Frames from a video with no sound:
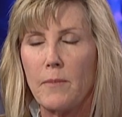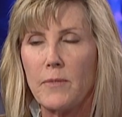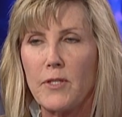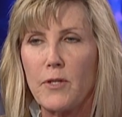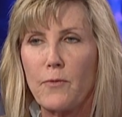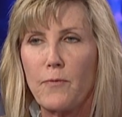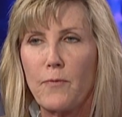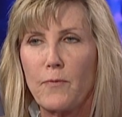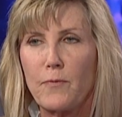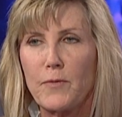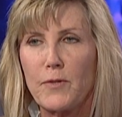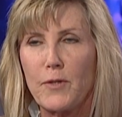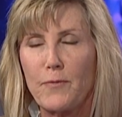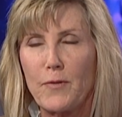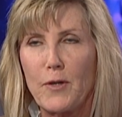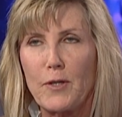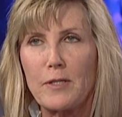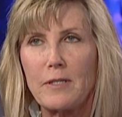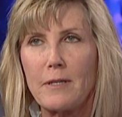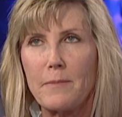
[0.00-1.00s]
So
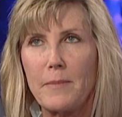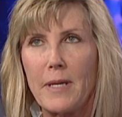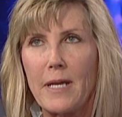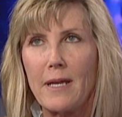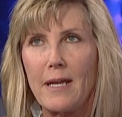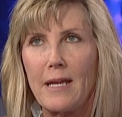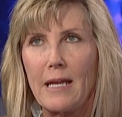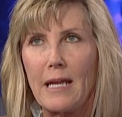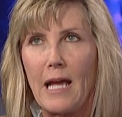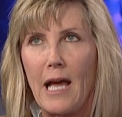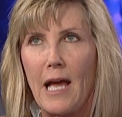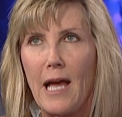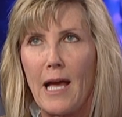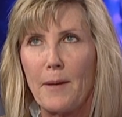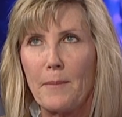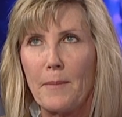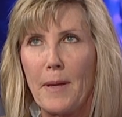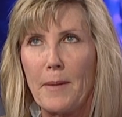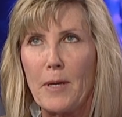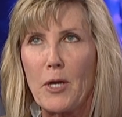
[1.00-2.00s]
first, let me
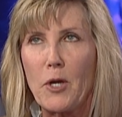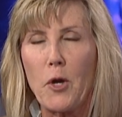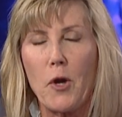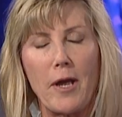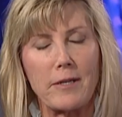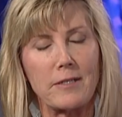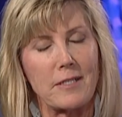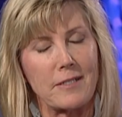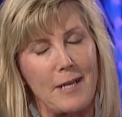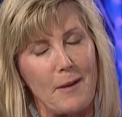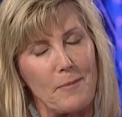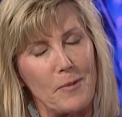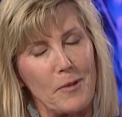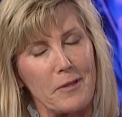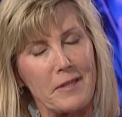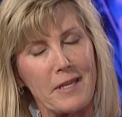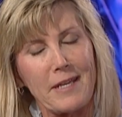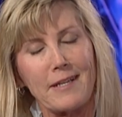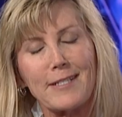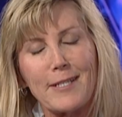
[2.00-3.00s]
maybe correct a couple
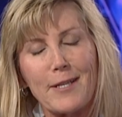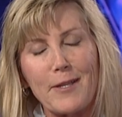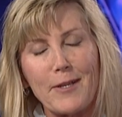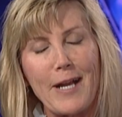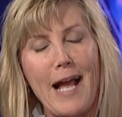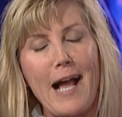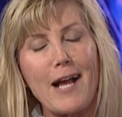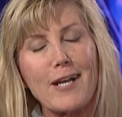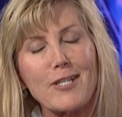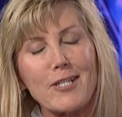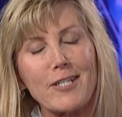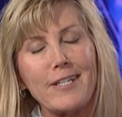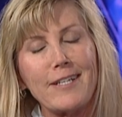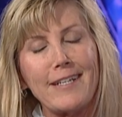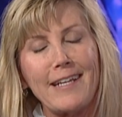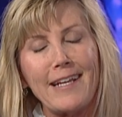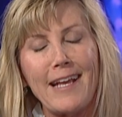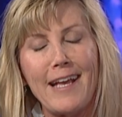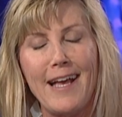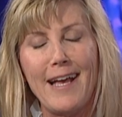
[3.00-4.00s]
of things. So there are
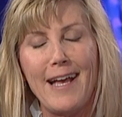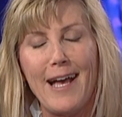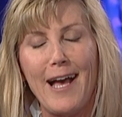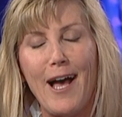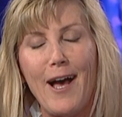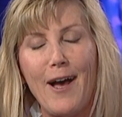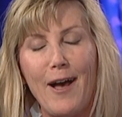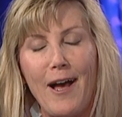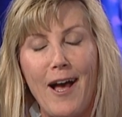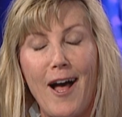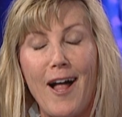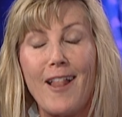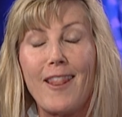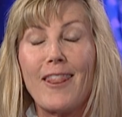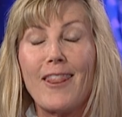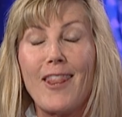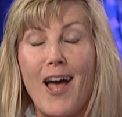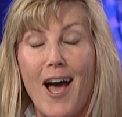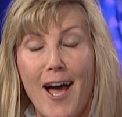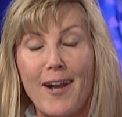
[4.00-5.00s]
actually a
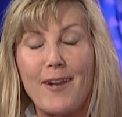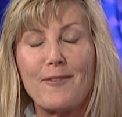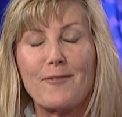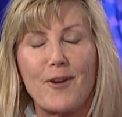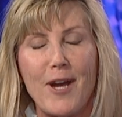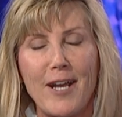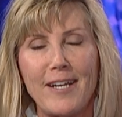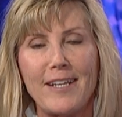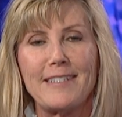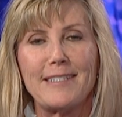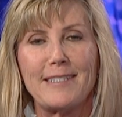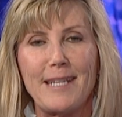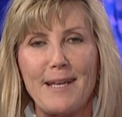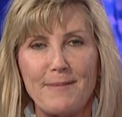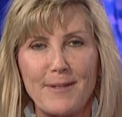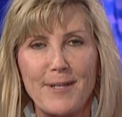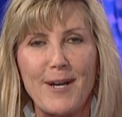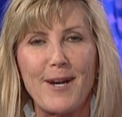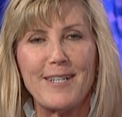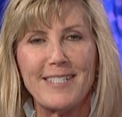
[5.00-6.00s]
lot of credit and
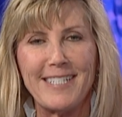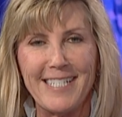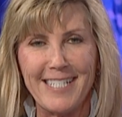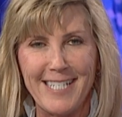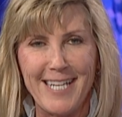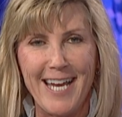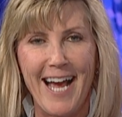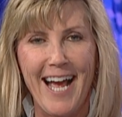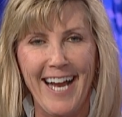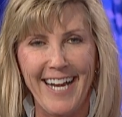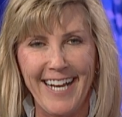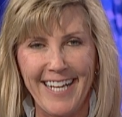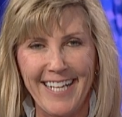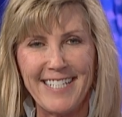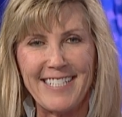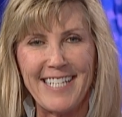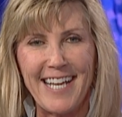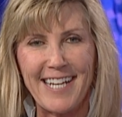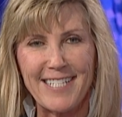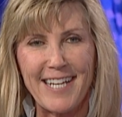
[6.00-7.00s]
debit cards in China.
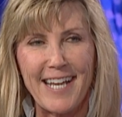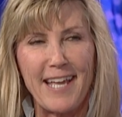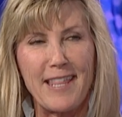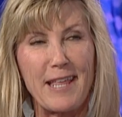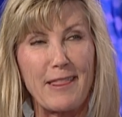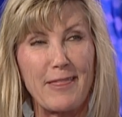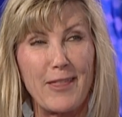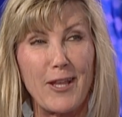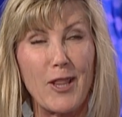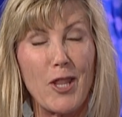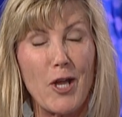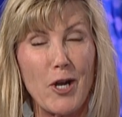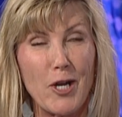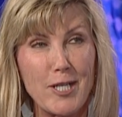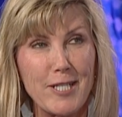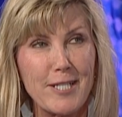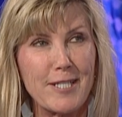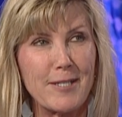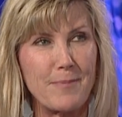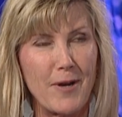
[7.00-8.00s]
It's actually, I think, the
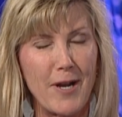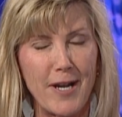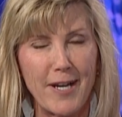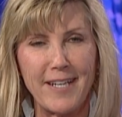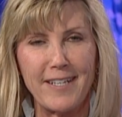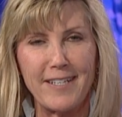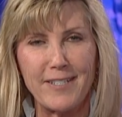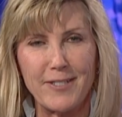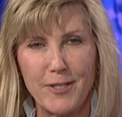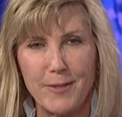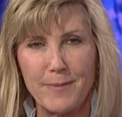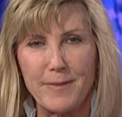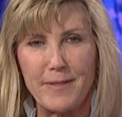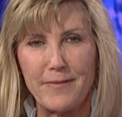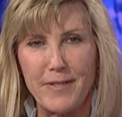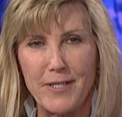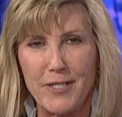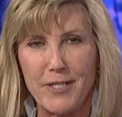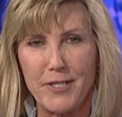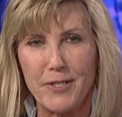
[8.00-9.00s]
largest market in terms
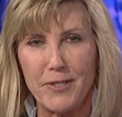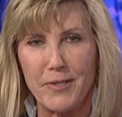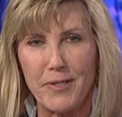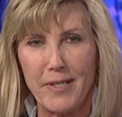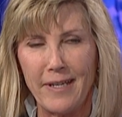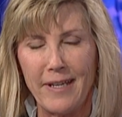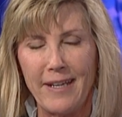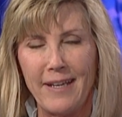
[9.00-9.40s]
of issued